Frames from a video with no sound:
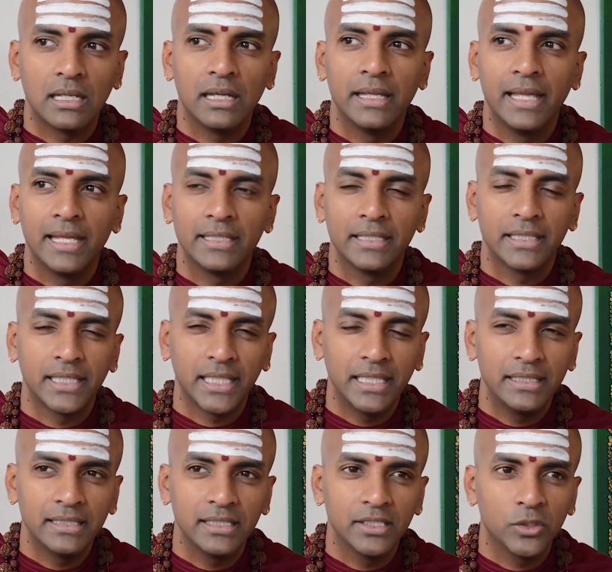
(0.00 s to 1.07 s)
I had a
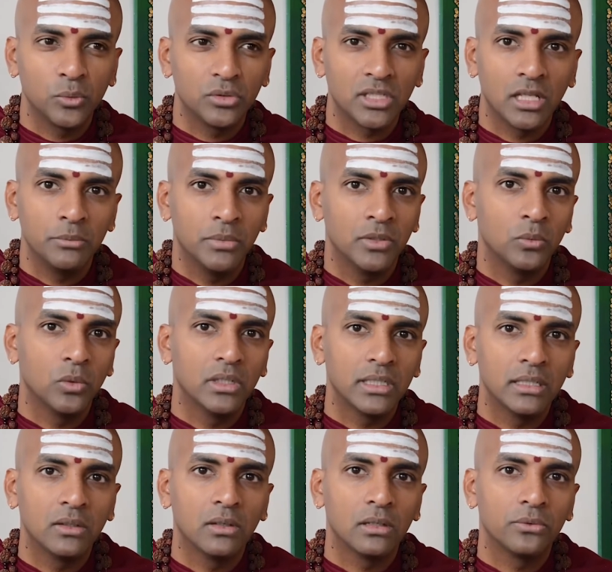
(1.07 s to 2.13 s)
thesis which I'd been
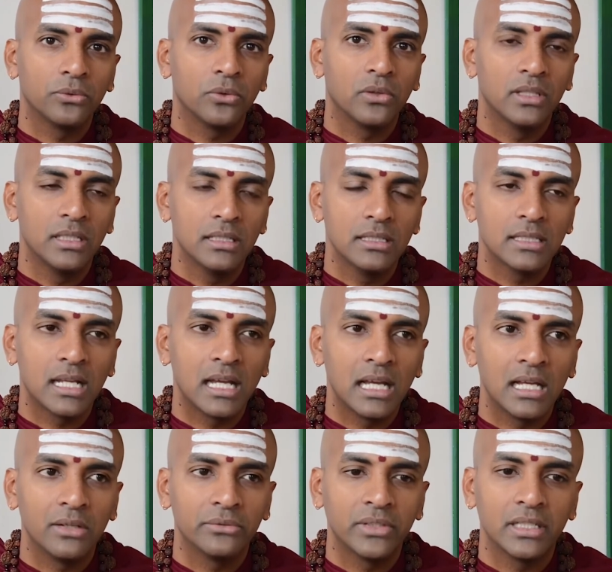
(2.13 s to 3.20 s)
working on for 1.5
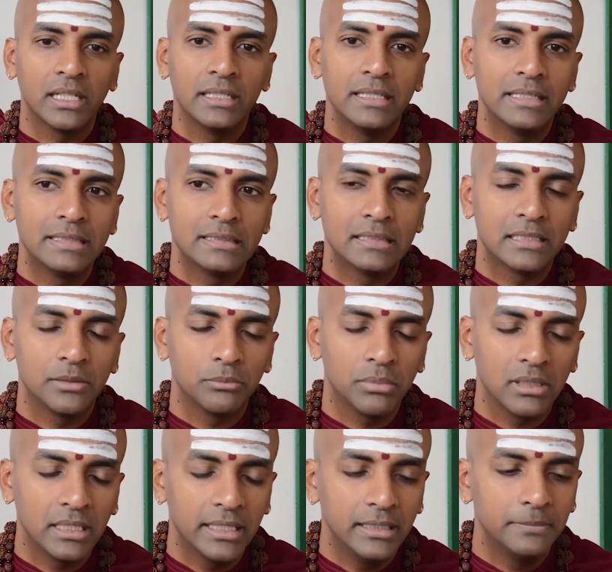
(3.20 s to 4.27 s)
years that I needed to
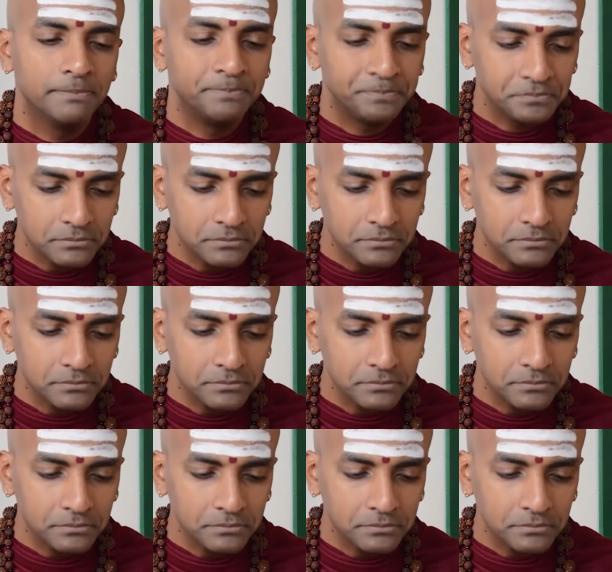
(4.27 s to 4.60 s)
complete.